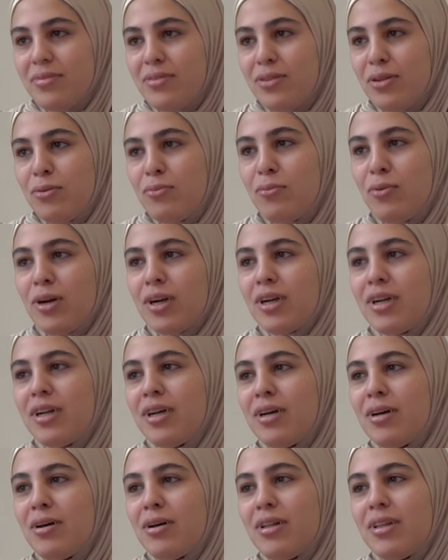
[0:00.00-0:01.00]
we're
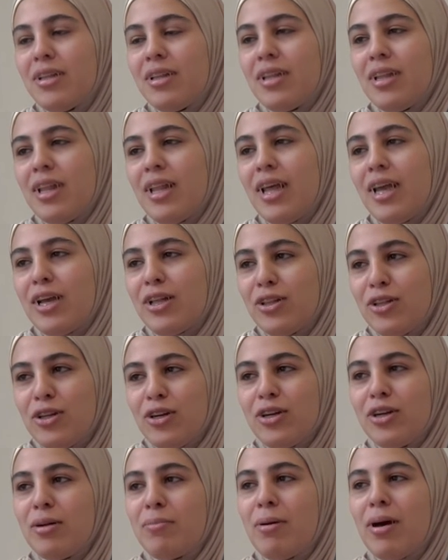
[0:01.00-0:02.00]
gonna
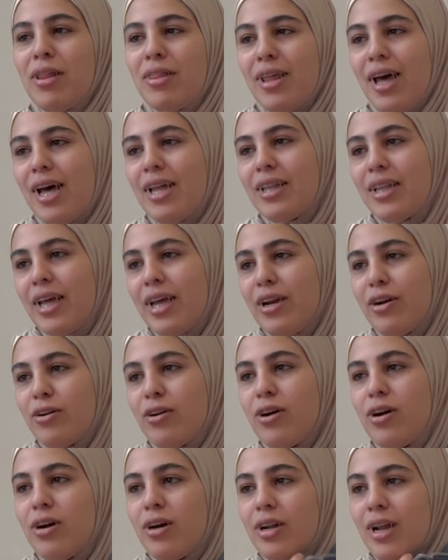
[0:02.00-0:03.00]
learn about that later
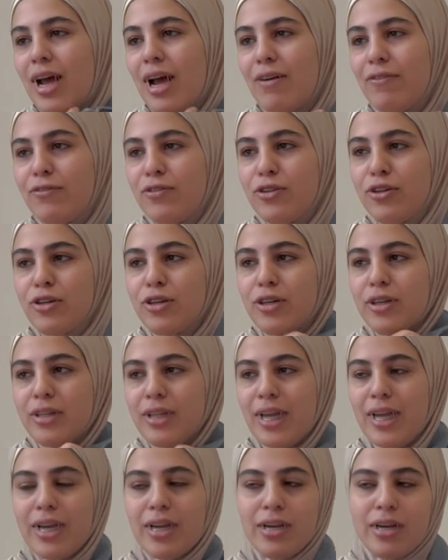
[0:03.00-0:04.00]
on, after
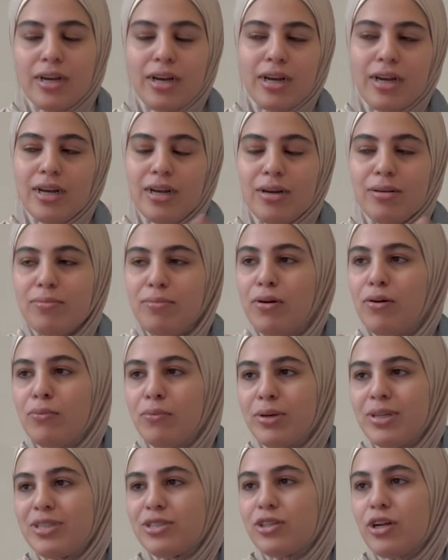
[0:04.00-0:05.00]

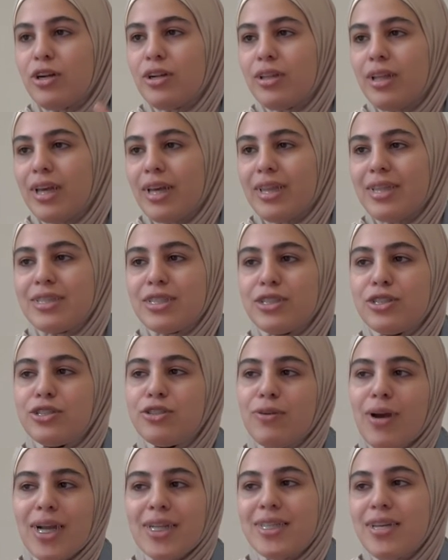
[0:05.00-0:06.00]
we start this
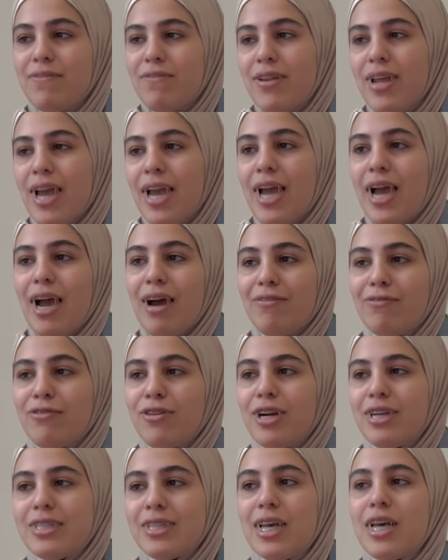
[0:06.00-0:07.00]
new activity I have for
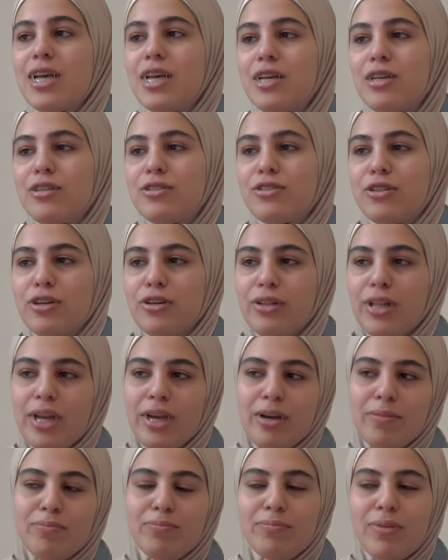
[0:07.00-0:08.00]
us. So
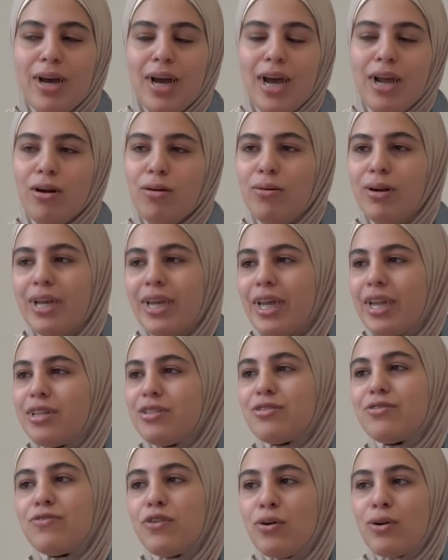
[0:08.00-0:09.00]
I don't want to get
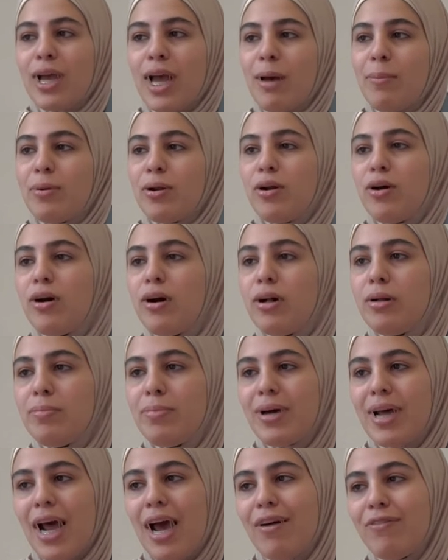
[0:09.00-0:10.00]
into vocab and all,
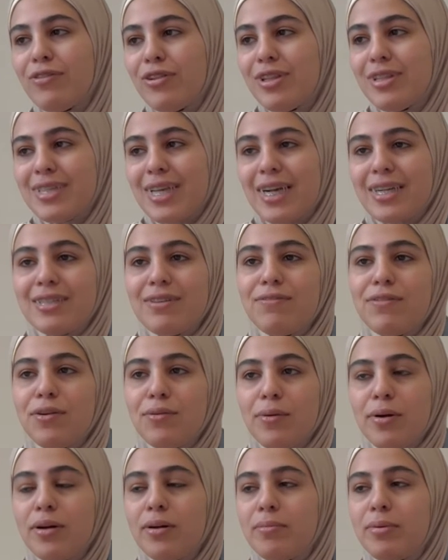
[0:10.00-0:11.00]
but after this activity
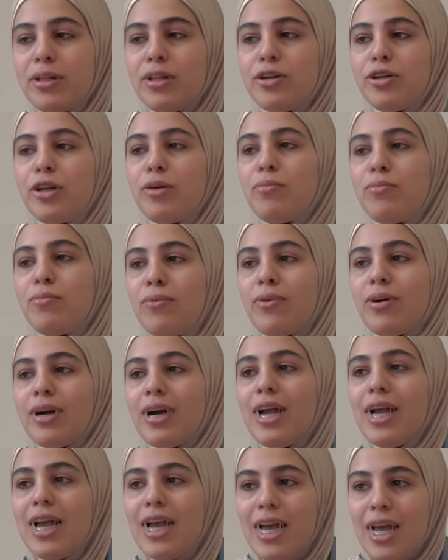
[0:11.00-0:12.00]
we're going to be learning
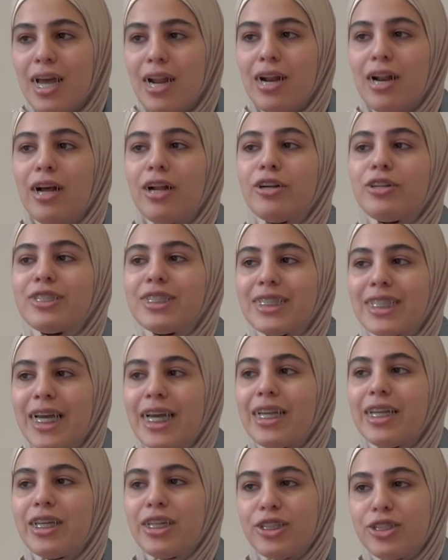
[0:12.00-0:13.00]
more and
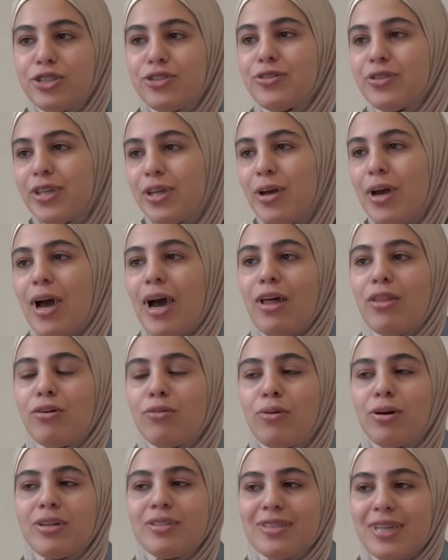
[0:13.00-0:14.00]
understanding truly how the
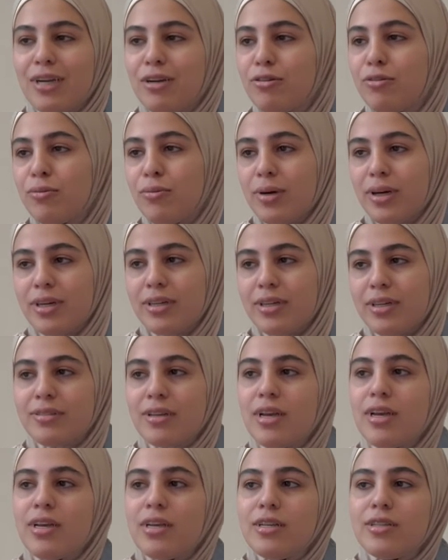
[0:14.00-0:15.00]
water cycle works.
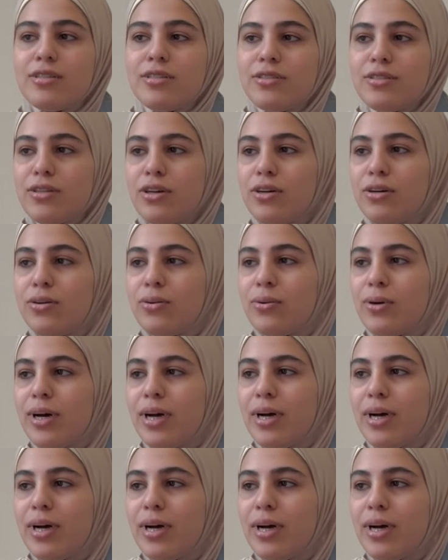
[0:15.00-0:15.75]
So